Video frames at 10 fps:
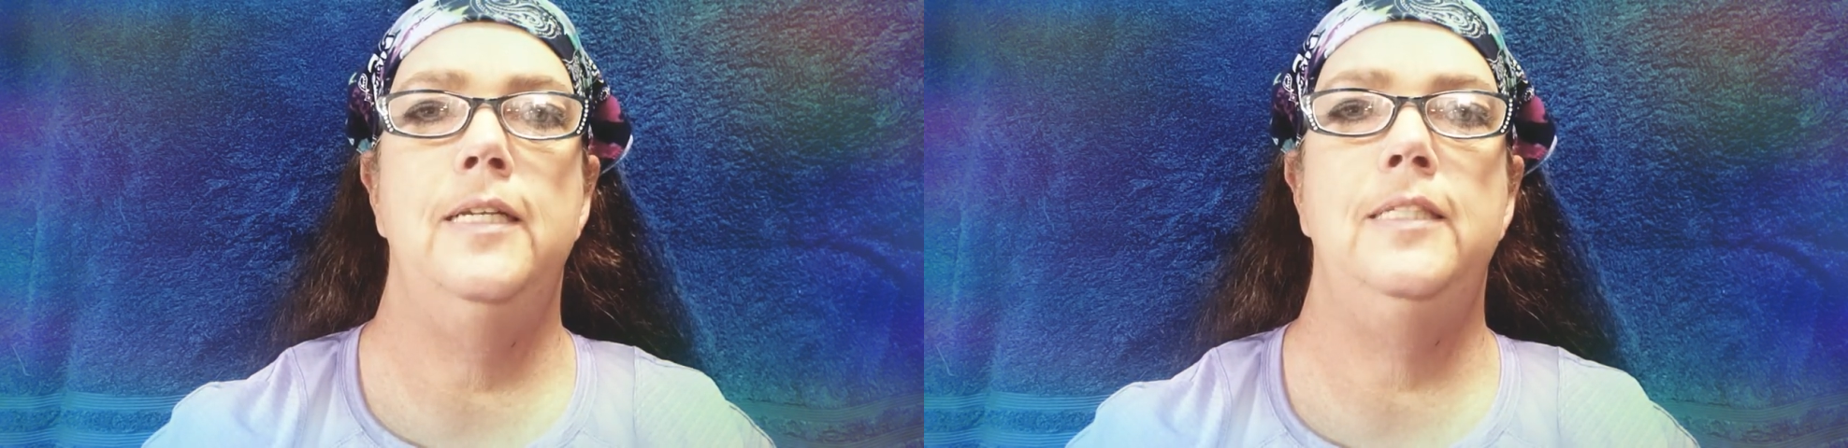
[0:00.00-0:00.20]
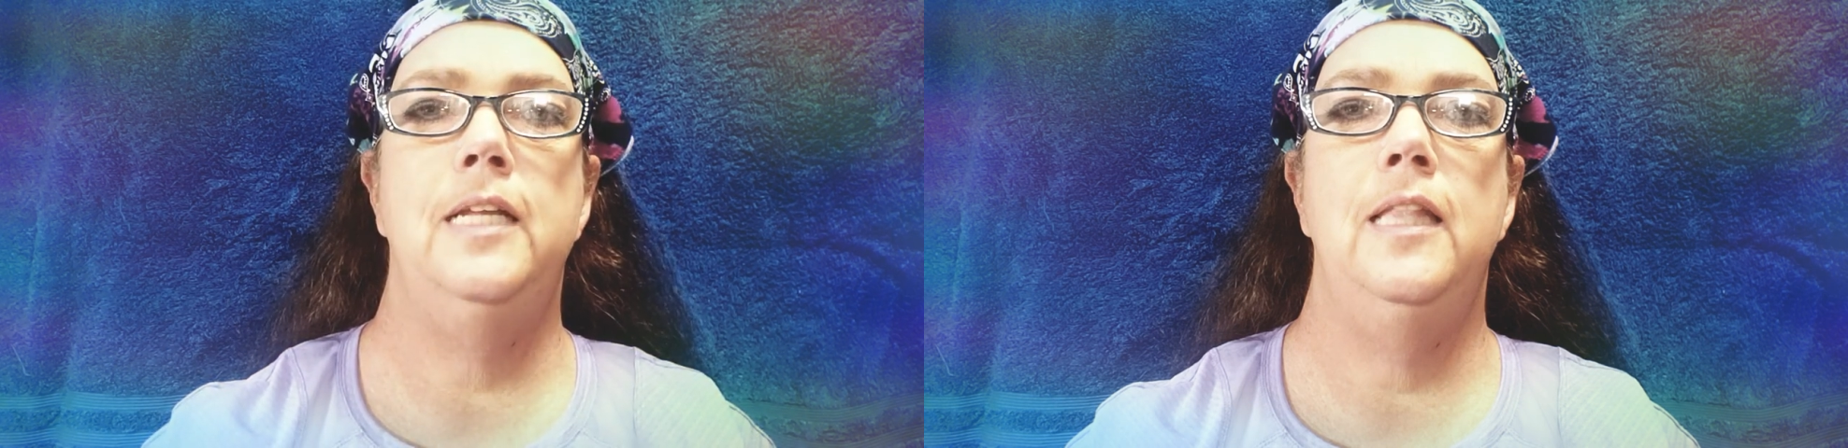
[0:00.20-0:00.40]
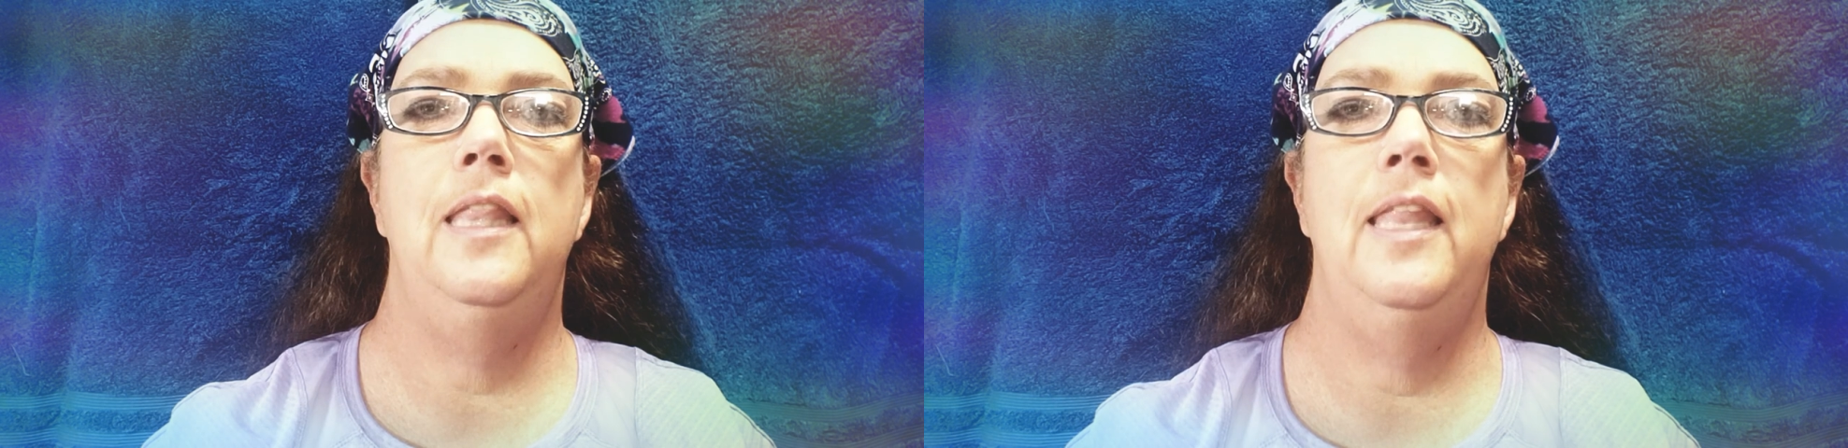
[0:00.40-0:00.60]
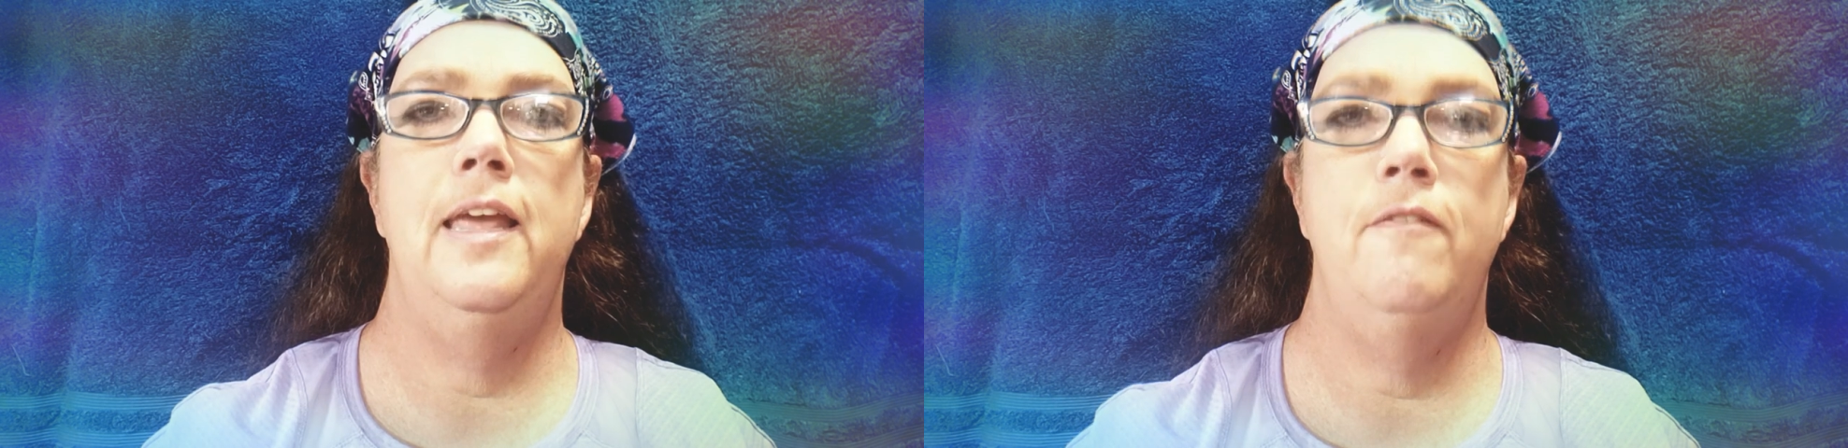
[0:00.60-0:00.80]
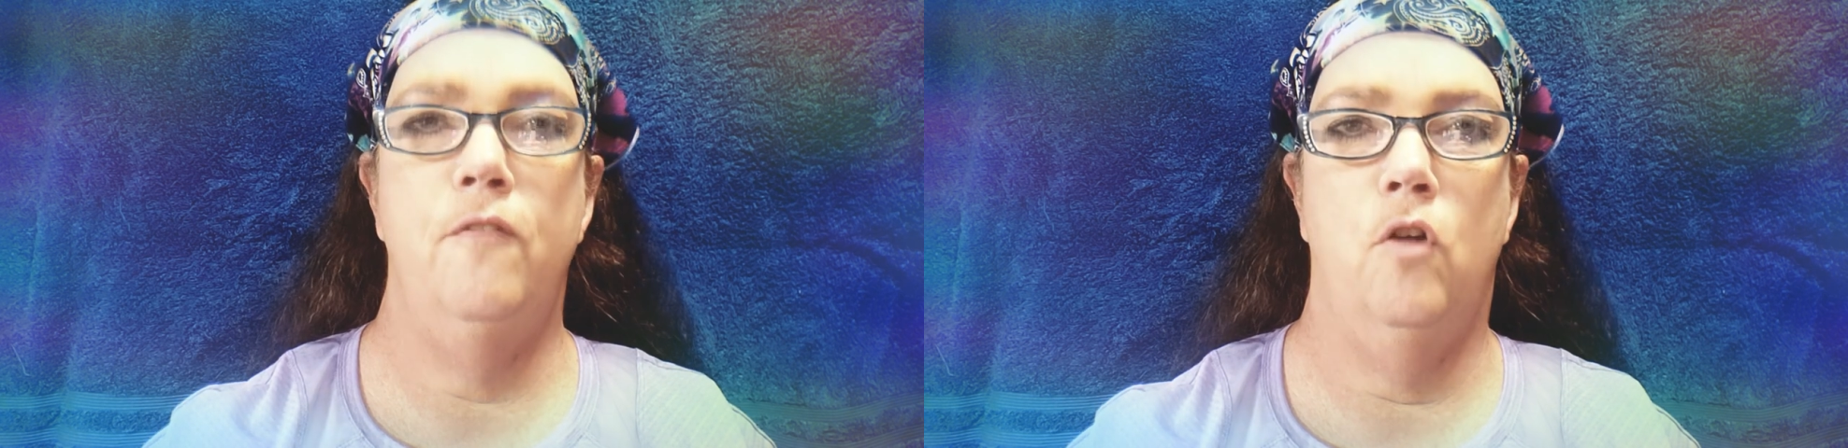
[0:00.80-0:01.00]

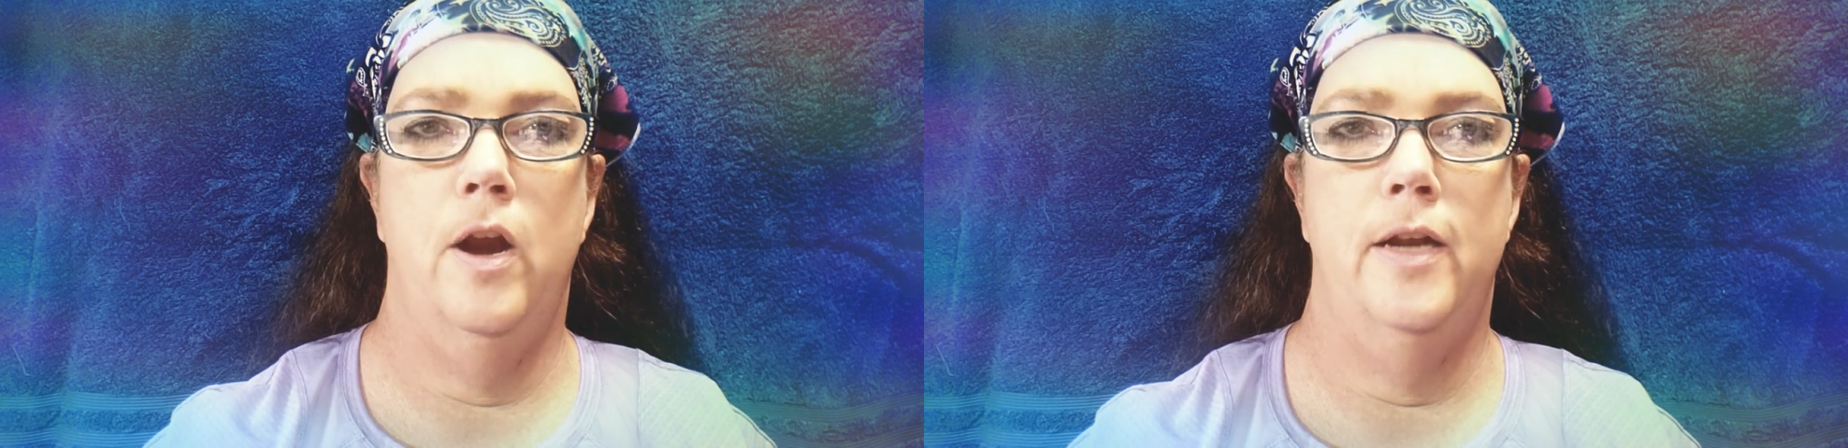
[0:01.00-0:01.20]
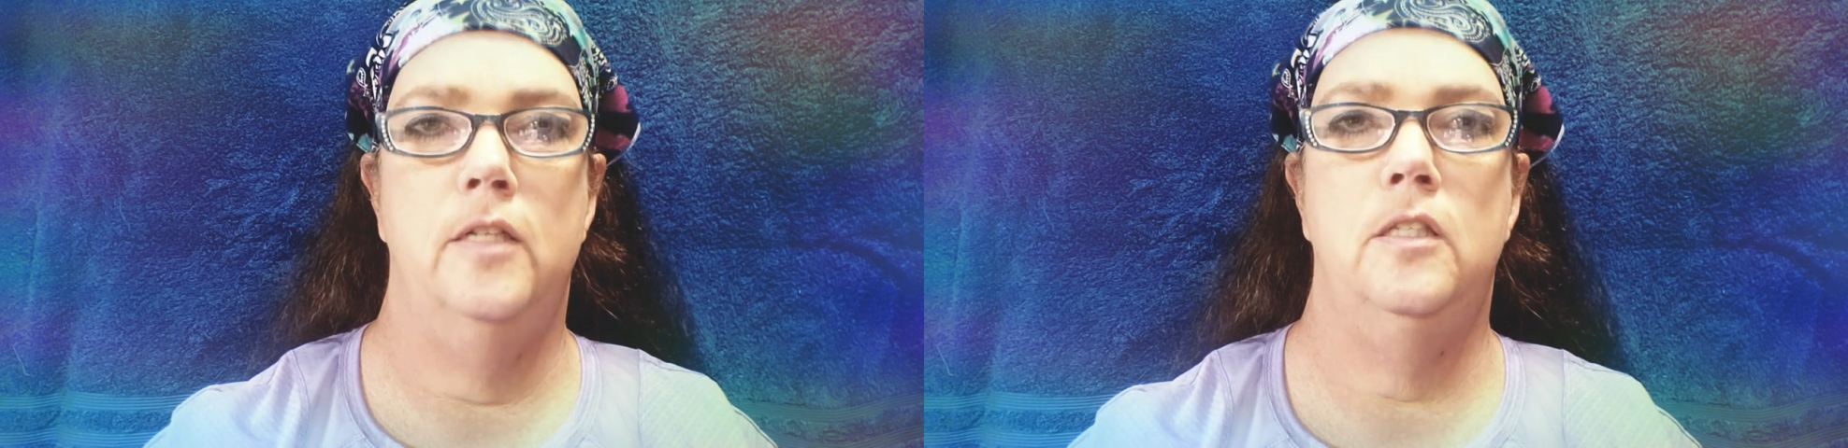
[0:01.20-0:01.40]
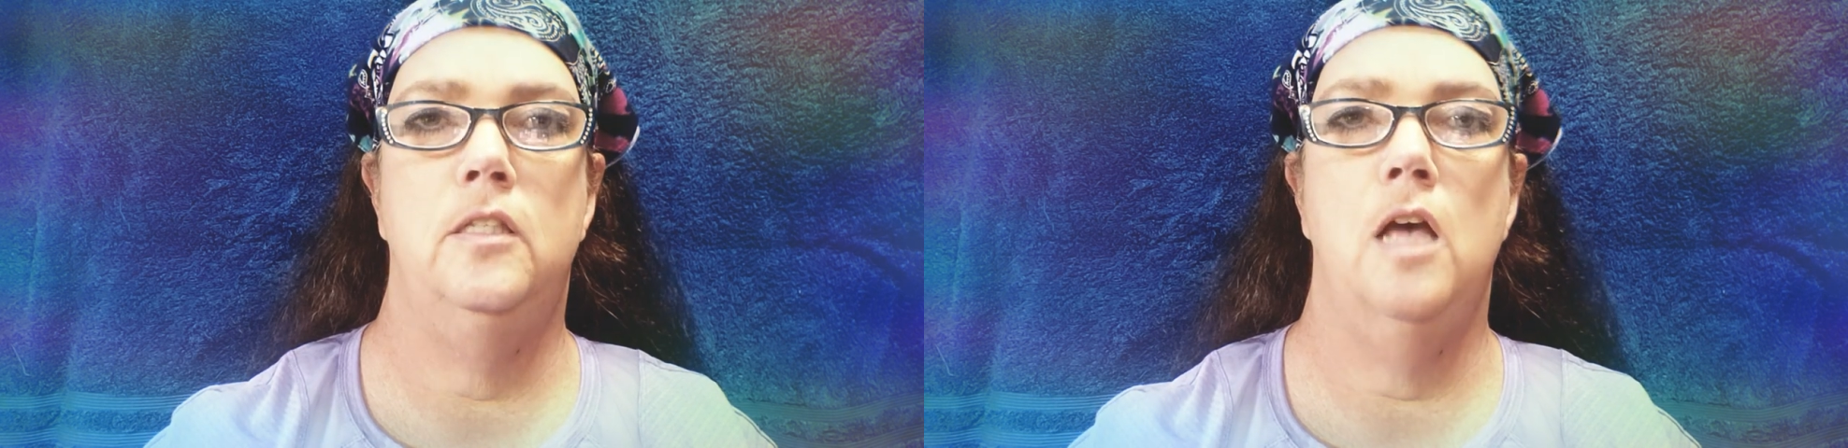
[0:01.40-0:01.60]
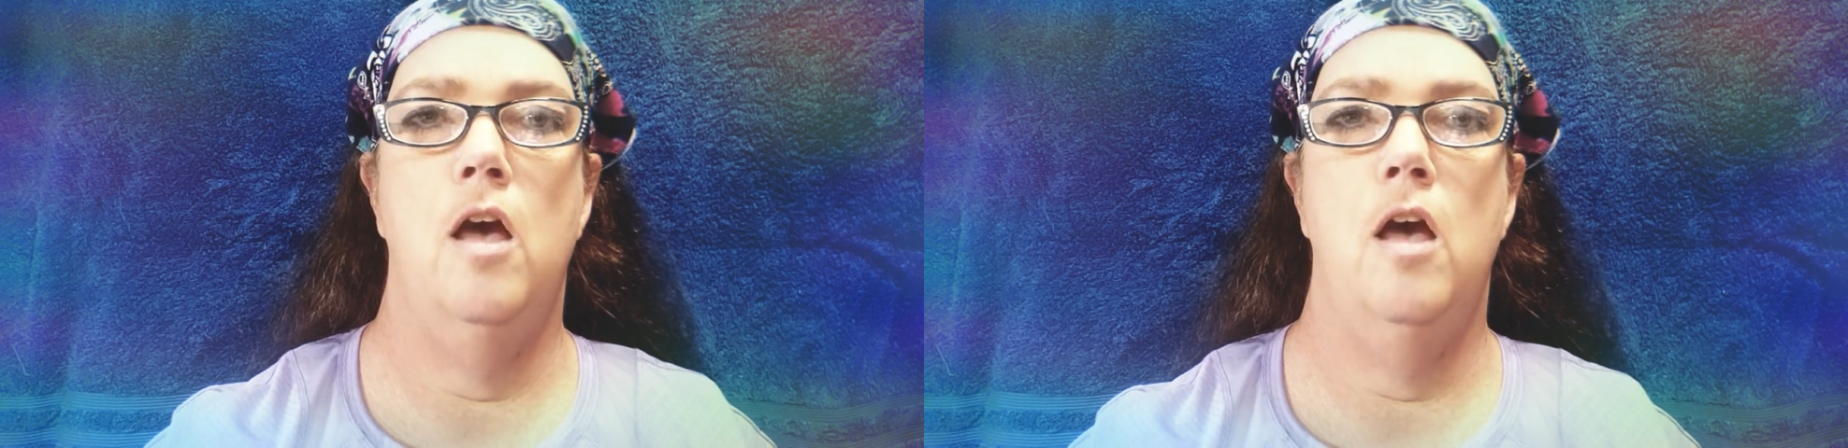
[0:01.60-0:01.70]
deliverance